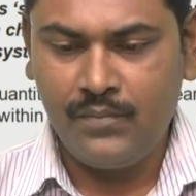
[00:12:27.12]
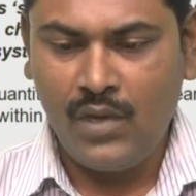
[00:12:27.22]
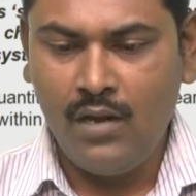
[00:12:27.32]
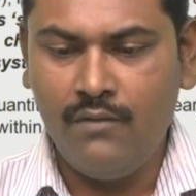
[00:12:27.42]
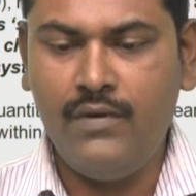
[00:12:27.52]

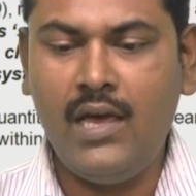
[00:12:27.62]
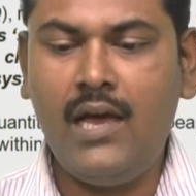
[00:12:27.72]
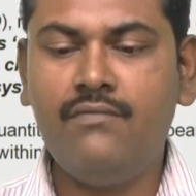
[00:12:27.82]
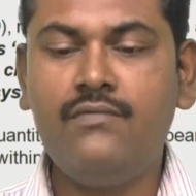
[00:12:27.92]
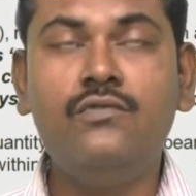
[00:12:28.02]
We
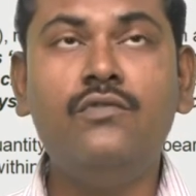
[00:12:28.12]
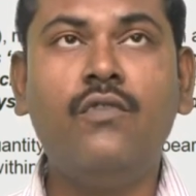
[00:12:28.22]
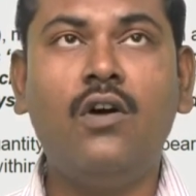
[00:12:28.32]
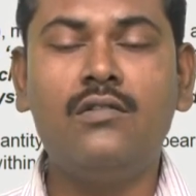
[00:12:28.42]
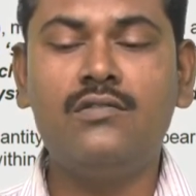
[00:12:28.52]
have two
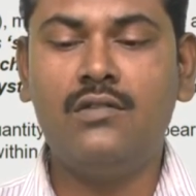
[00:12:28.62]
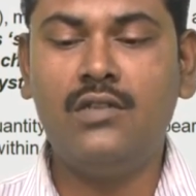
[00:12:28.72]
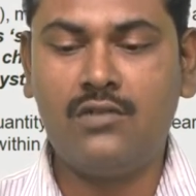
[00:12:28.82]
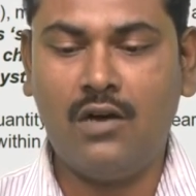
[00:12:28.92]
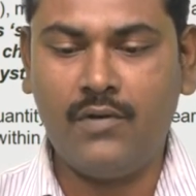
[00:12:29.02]
valves on the
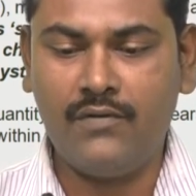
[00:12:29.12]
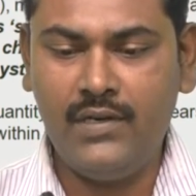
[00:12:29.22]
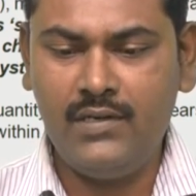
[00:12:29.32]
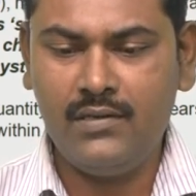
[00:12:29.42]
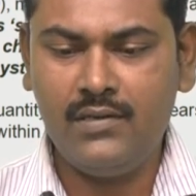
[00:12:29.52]
top of
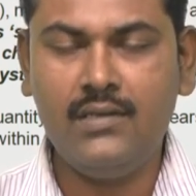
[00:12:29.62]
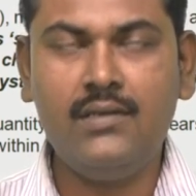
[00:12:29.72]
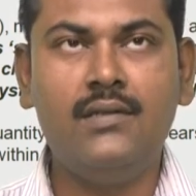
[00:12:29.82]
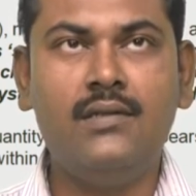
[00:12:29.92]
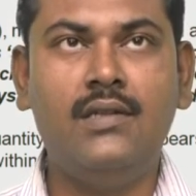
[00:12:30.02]
it.
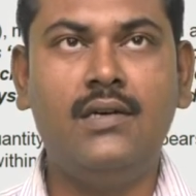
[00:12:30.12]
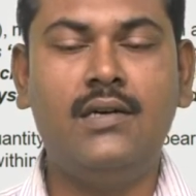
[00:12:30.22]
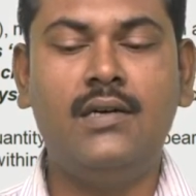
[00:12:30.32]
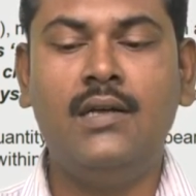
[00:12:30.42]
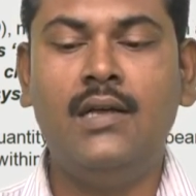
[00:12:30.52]
The
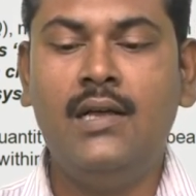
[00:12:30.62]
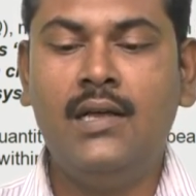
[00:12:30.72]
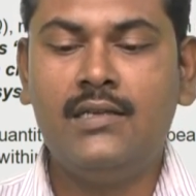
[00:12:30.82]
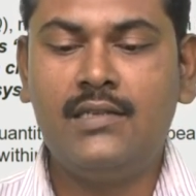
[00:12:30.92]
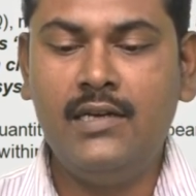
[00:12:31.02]

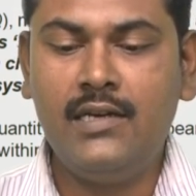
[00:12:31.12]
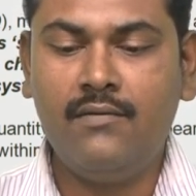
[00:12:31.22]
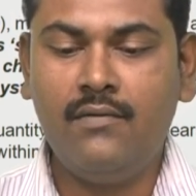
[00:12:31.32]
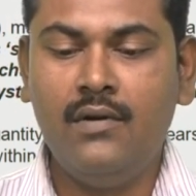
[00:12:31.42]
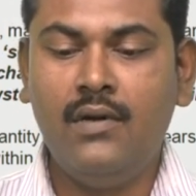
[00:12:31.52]

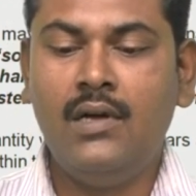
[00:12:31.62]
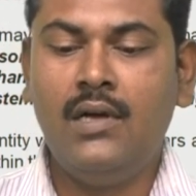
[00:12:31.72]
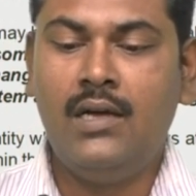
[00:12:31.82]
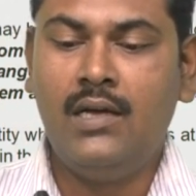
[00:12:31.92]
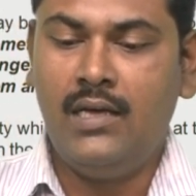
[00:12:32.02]
cylinder
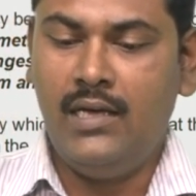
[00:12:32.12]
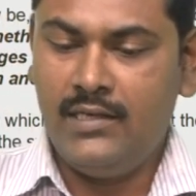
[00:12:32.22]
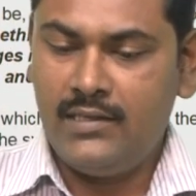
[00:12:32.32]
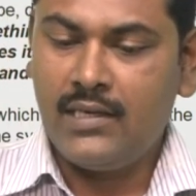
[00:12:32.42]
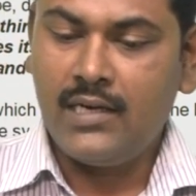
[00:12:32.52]

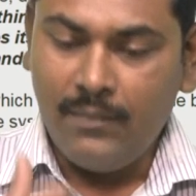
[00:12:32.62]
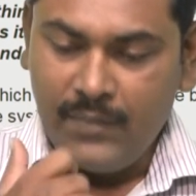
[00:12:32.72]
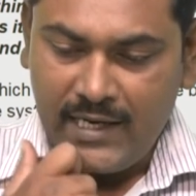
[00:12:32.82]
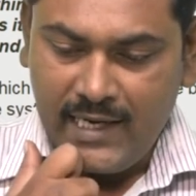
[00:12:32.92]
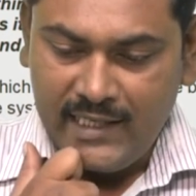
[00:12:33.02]
is
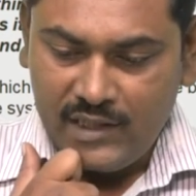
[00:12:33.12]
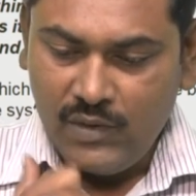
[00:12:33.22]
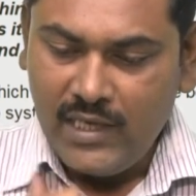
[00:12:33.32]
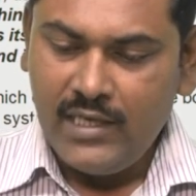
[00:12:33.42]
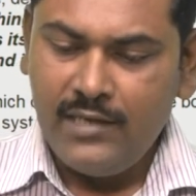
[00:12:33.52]
completely
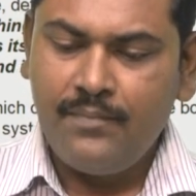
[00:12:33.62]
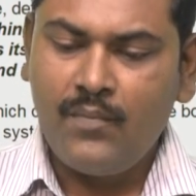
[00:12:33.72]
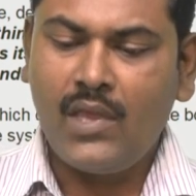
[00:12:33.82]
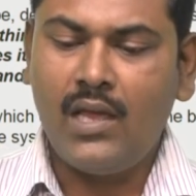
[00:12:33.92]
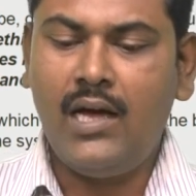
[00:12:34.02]
insulated
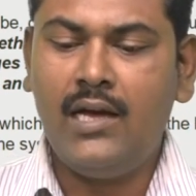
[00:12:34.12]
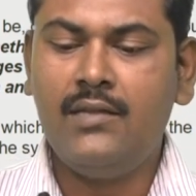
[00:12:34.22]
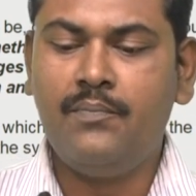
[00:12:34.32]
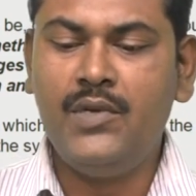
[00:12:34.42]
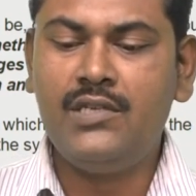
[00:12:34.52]
and the
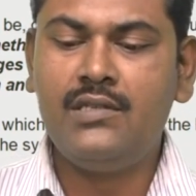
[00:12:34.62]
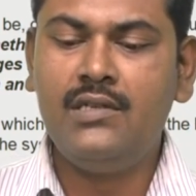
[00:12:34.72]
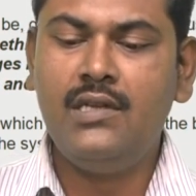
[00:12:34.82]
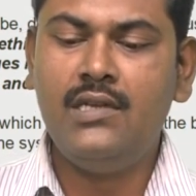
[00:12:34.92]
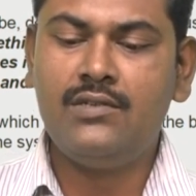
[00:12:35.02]
piston
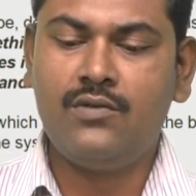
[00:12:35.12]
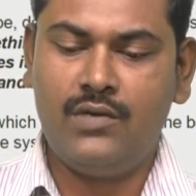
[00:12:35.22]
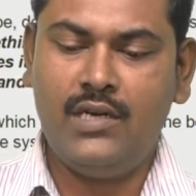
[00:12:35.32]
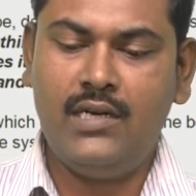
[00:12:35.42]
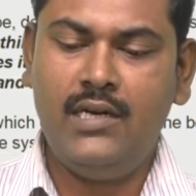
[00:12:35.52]
is
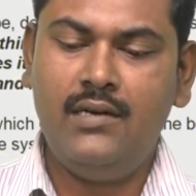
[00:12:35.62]
rotated.